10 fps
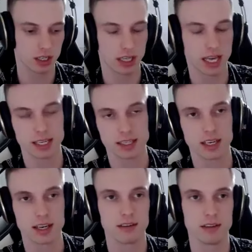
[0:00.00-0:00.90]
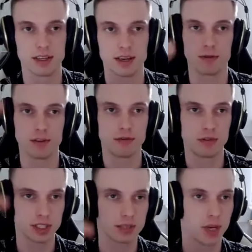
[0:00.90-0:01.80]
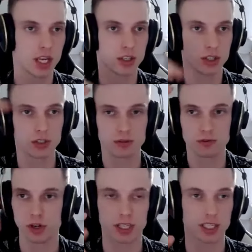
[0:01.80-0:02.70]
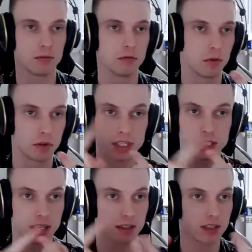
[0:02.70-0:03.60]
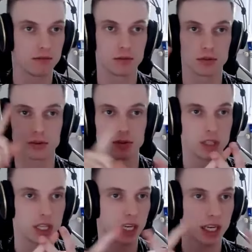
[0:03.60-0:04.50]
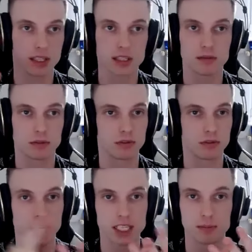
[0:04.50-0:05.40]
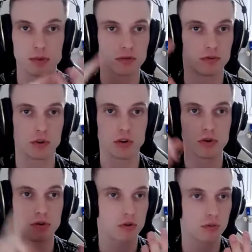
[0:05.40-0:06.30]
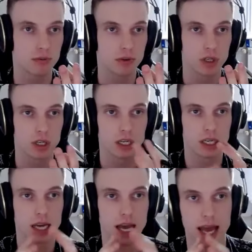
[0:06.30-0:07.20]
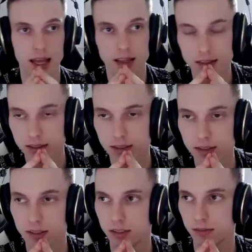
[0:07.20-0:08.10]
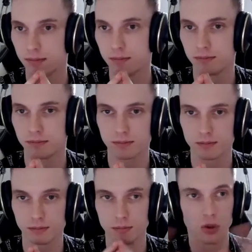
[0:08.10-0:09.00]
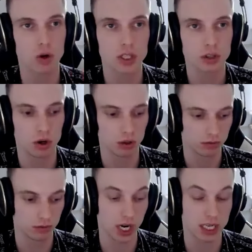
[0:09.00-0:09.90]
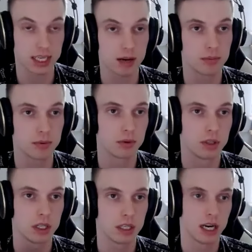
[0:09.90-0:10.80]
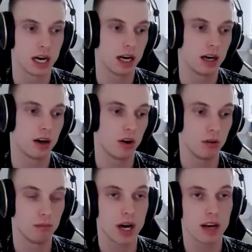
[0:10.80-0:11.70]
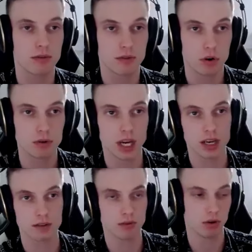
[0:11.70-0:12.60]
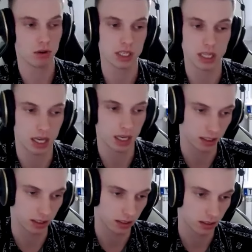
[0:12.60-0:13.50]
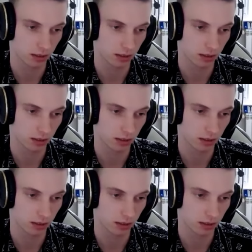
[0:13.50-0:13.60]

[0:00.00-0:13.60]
like the first pages, for example, for Instagram, for LinkedIn, for Facebook, for YouTube, and block it all. For example, on my phone, I have only like